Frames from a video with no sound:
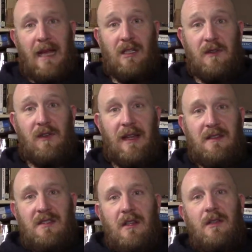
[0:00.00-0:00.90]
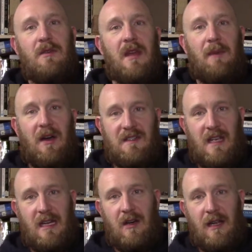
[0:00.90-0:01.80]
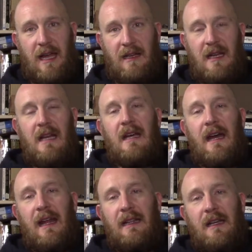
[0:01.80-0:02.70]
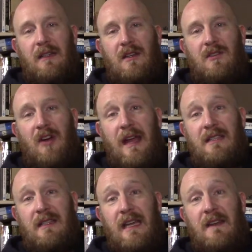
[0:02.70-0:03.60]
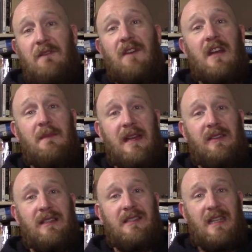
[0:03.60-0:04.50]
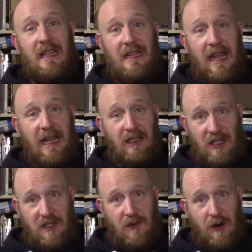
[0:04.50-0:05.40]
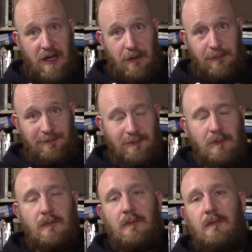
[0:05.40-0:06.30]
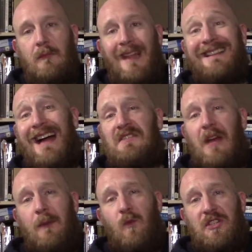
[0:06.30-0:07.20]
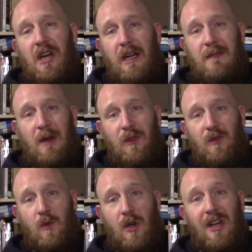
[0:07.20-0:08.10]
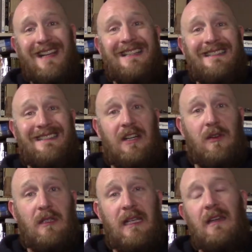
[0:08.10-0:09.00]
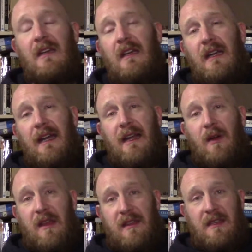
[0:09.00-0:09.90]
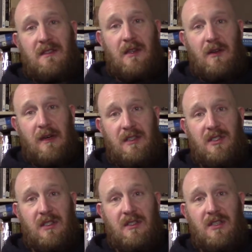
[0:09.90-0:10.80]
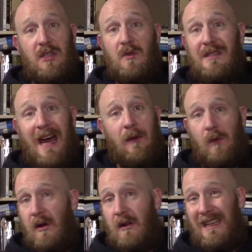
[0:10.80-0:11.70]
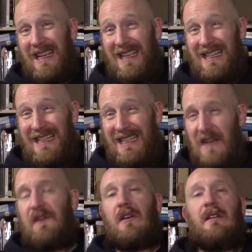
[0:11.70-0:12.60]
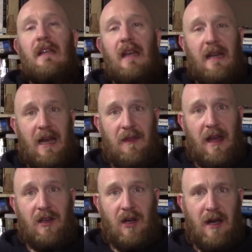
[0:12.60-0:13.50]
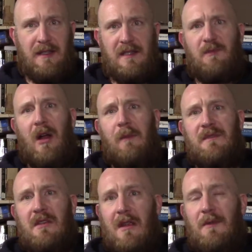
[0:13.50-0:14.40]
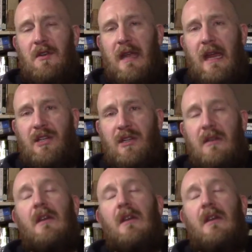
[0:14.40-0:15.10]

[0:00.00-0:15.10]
Hello, friends. Luke the Apostate here again, and I'd like to translate fundamentalist into English for you. Last time, we talked about the word literally, and how atheists and Christians use that word differently, and how that causes problems in communication.